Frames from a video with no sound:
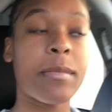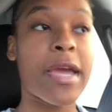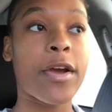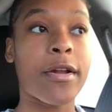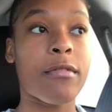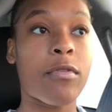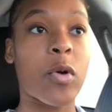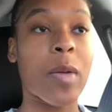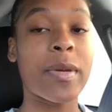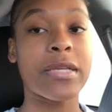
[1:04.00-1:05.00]
my hair done for a
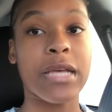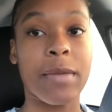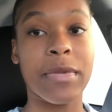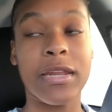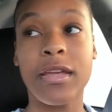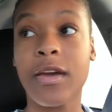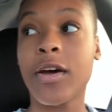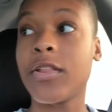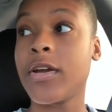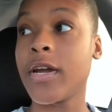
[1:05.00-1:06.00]
while because I'm getting it
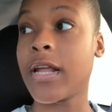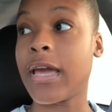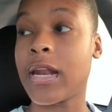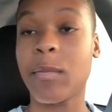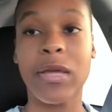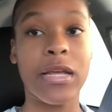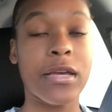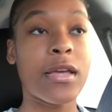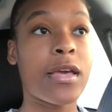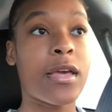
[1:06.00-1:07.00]
colored and I'm
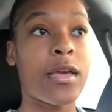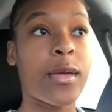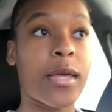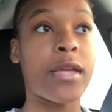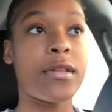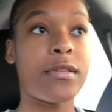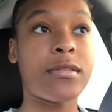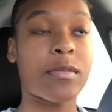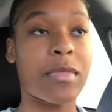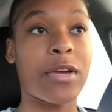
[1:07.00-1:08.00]
getting it
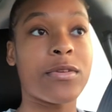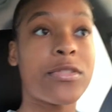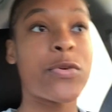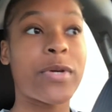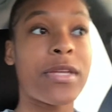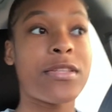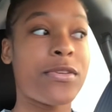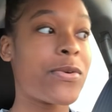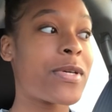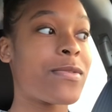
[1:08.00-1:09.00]
something else to it
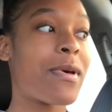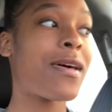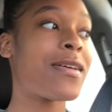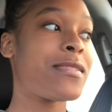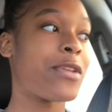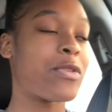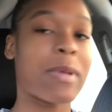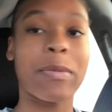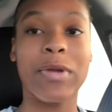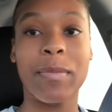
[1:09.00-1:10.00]
too as well. So it's
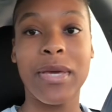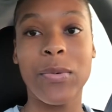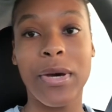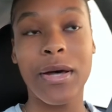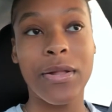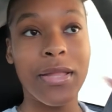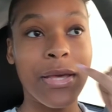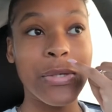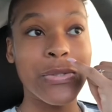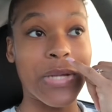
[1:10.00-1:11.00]
probably gonna be a while.
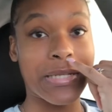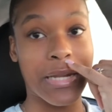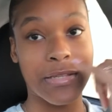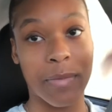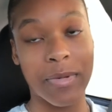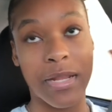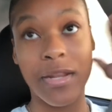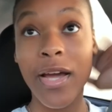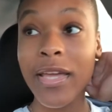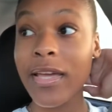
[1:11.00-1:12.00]
So I decided to stop at
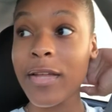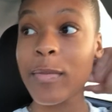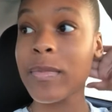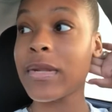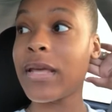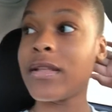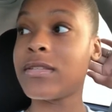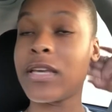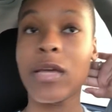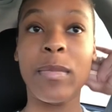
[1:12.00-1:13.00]
Dunkin'
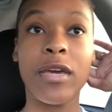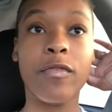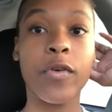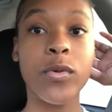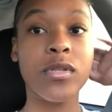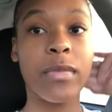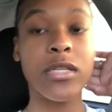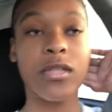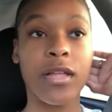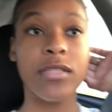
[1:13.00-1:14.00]
to get me a frozen
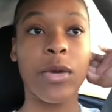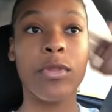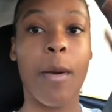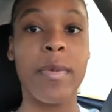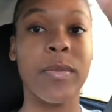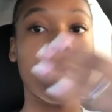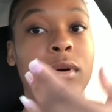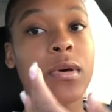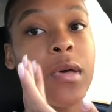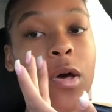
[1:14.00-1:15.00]
matcha latte with almond milk.
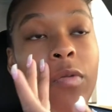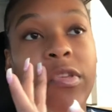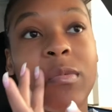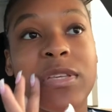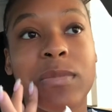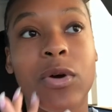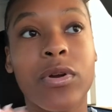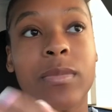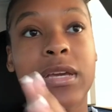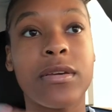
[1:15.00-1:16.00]
Hopefully don't mess my
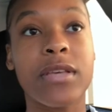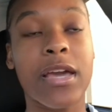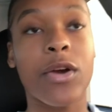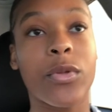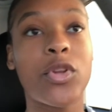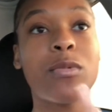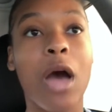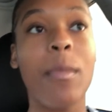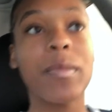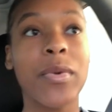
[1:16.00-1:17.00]
order because I can only do
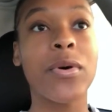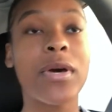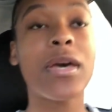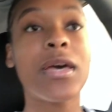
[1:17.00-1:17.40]
almond milk